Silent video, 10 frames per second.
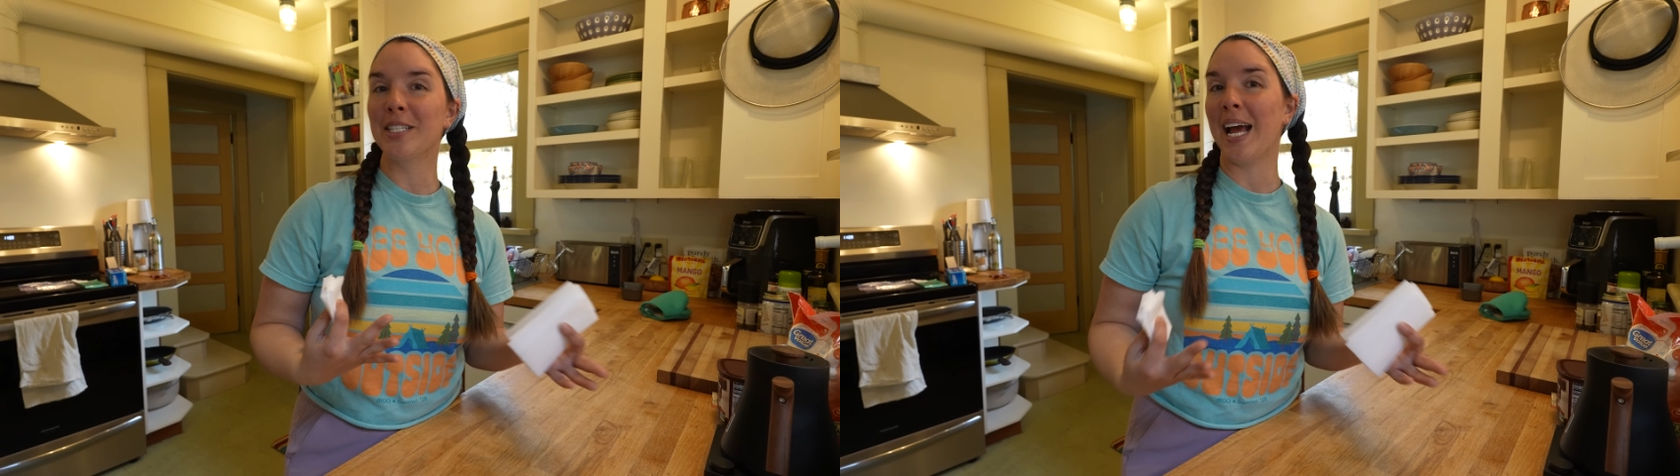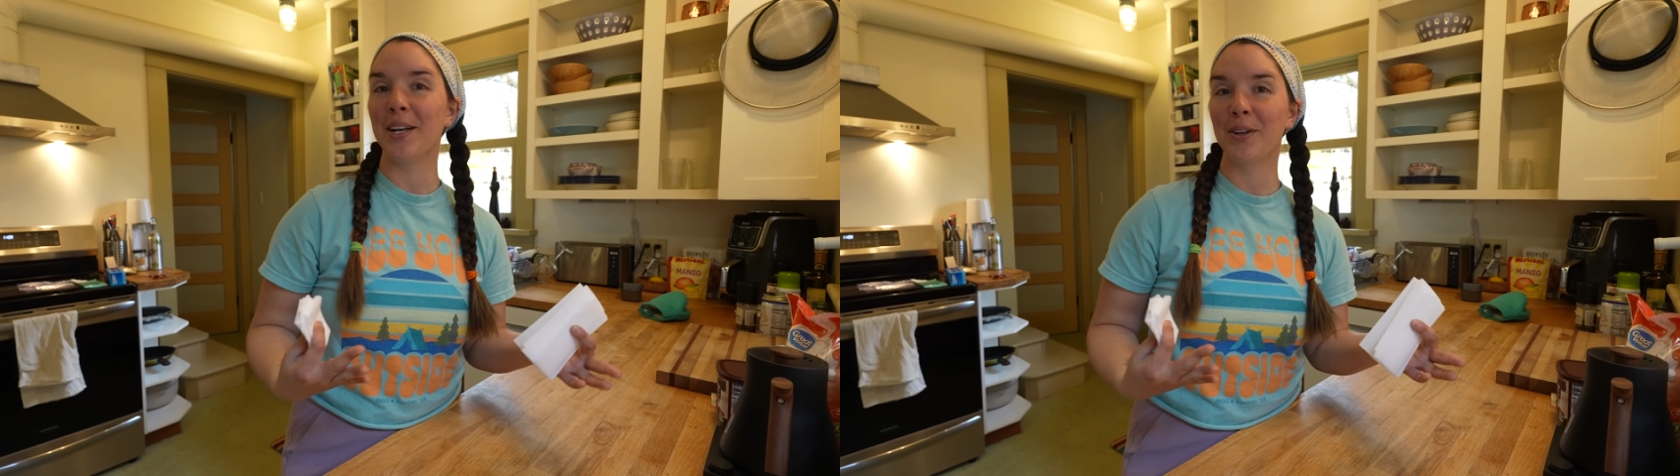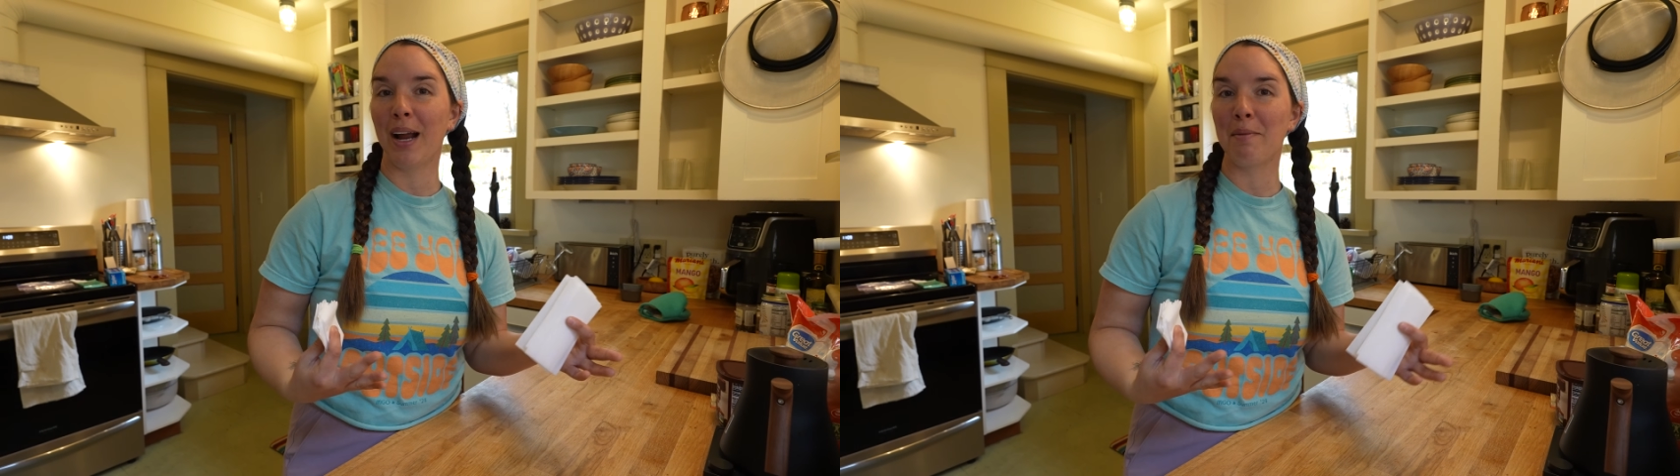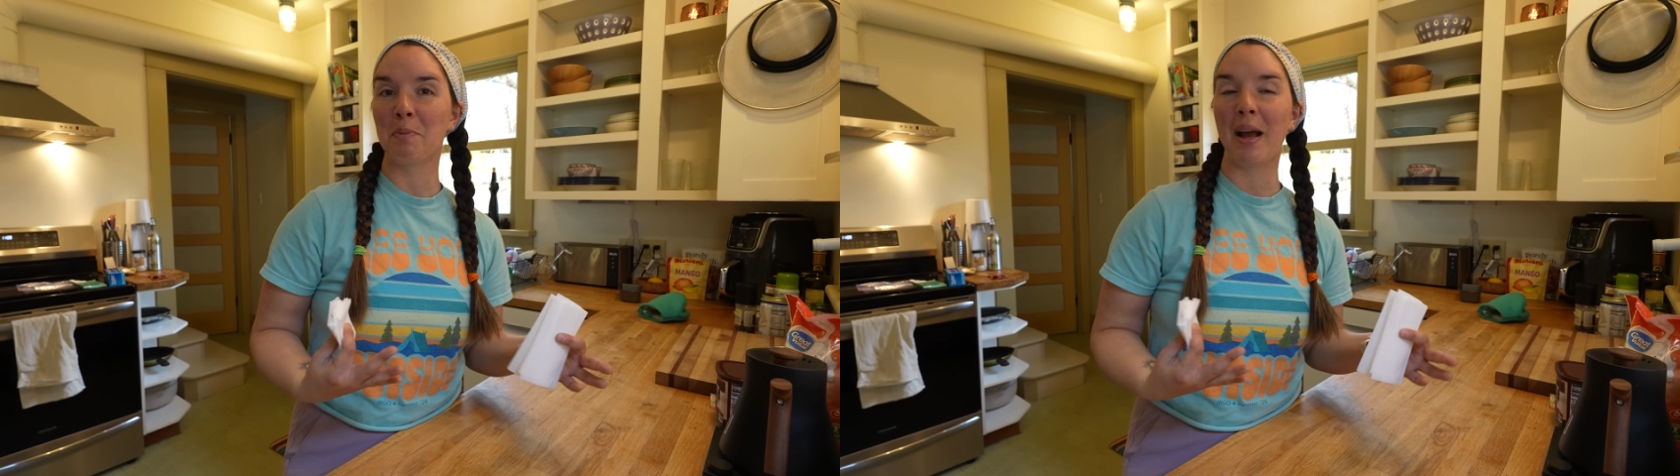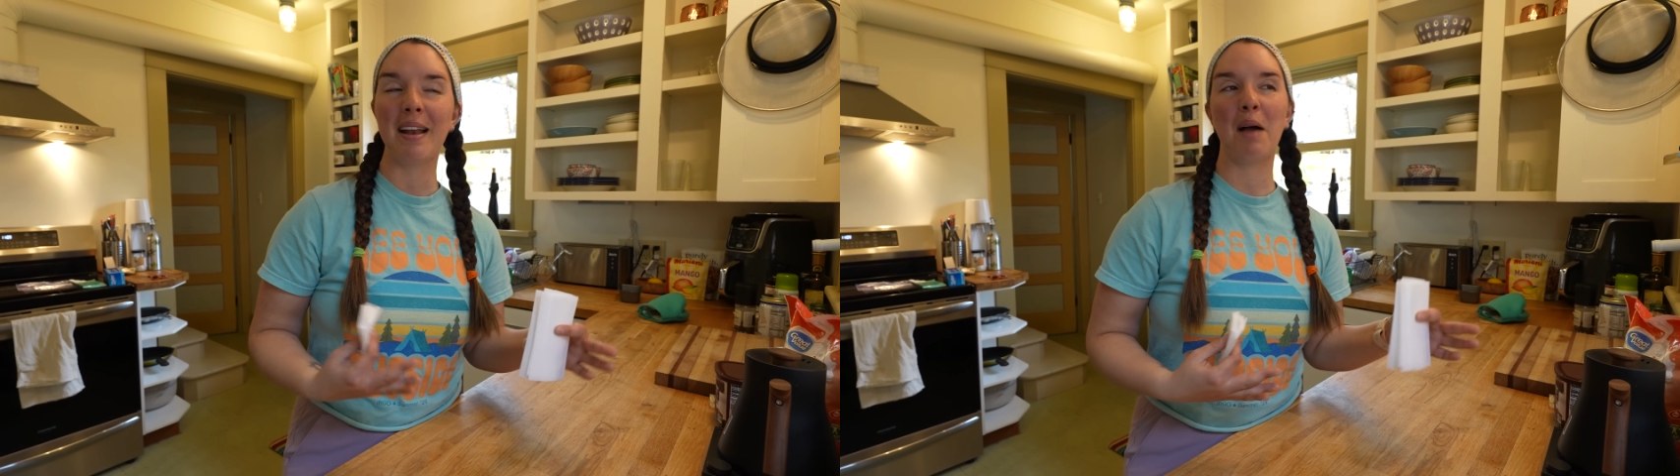10 grams
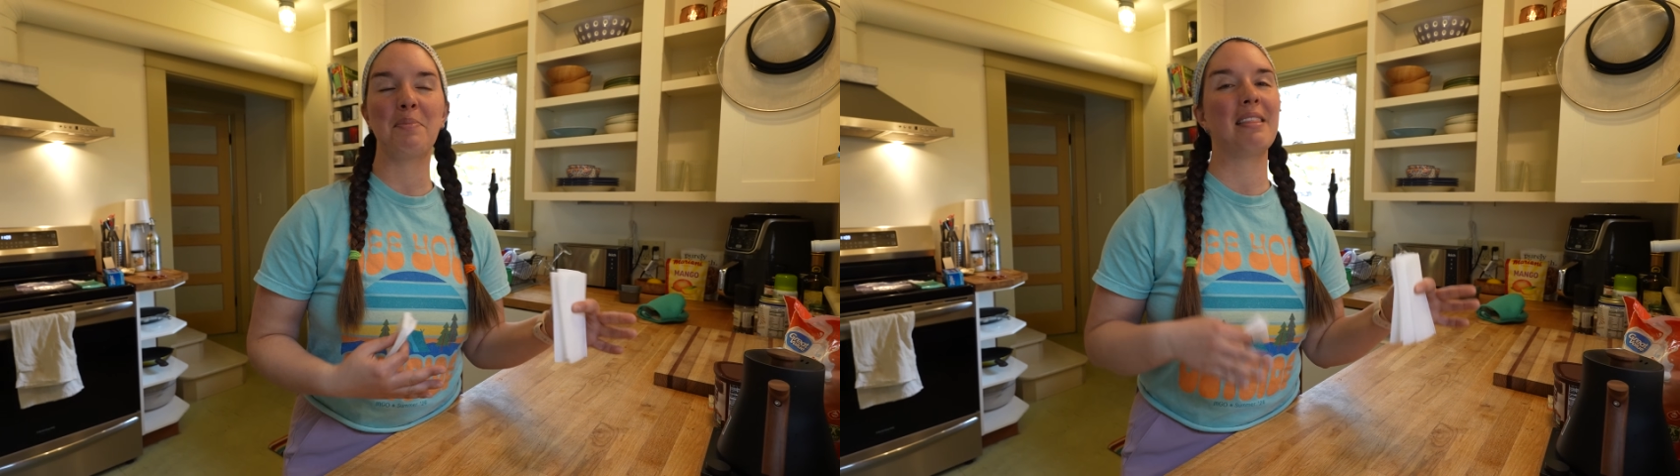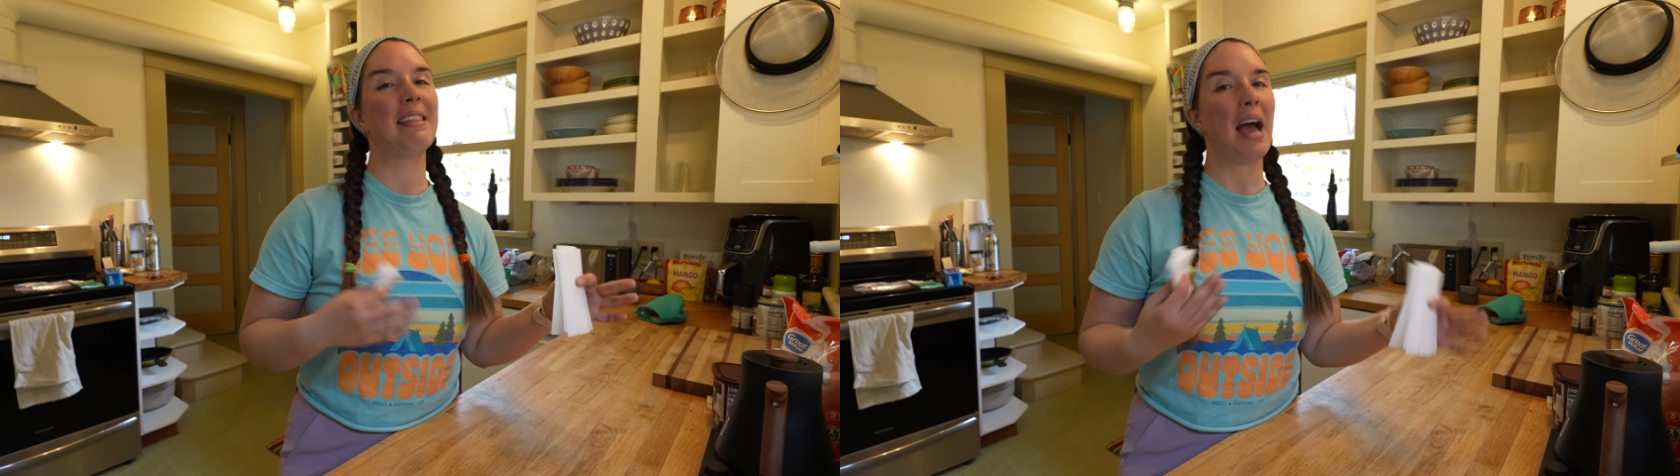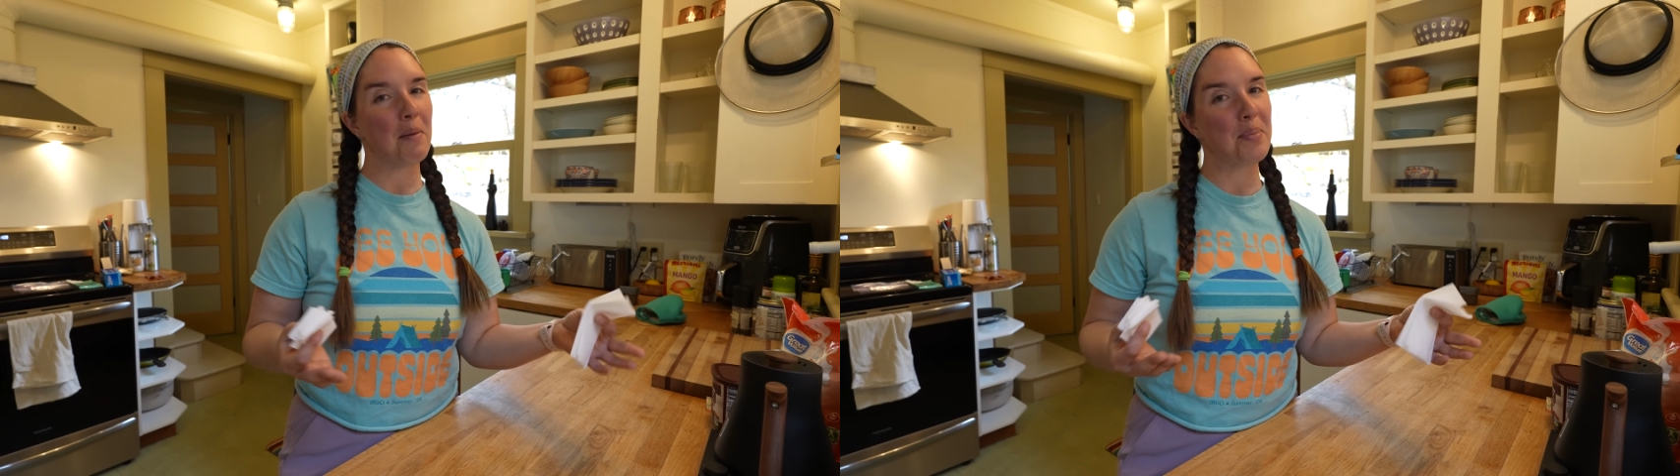might not be that